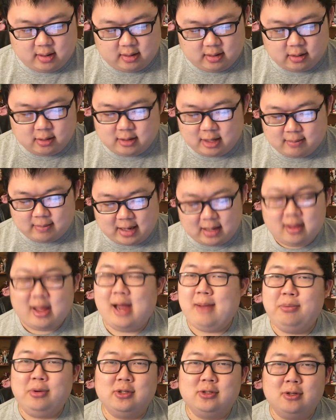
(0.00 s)
You know, they made
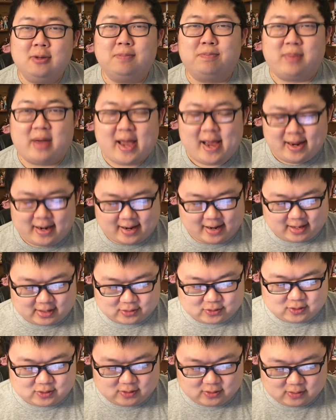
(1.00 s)
Lapras look
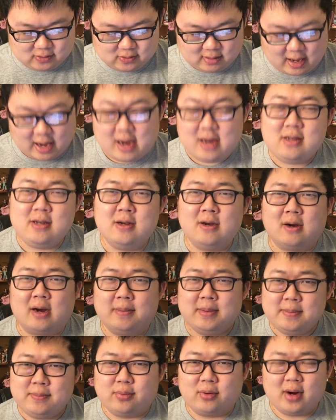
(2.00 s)
badass. A tier.
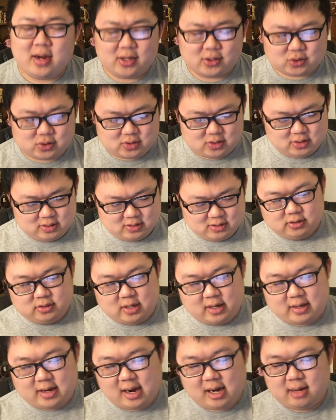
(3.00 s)
I'm impressed.
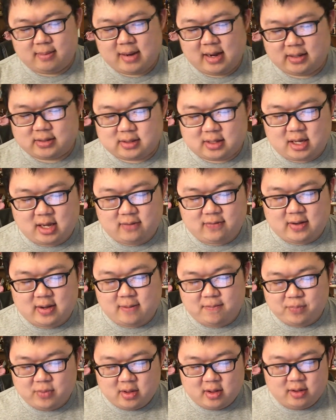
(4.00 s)
Gigantamax Eevee.